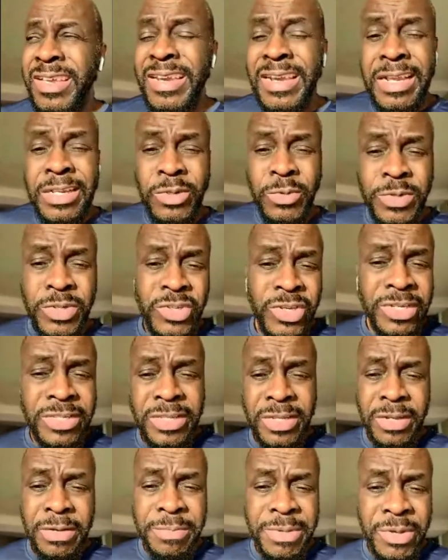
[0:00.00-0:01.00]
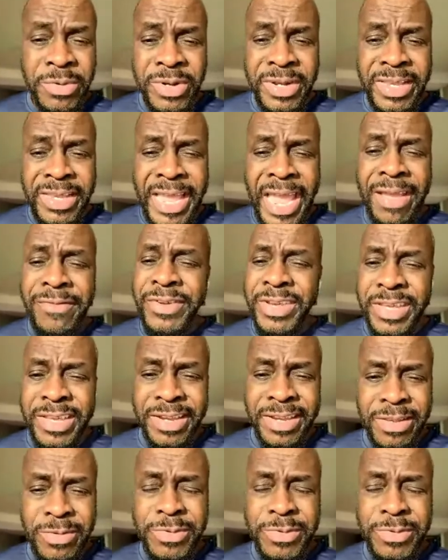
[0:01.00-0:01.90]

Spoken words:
Les was just a community advocate.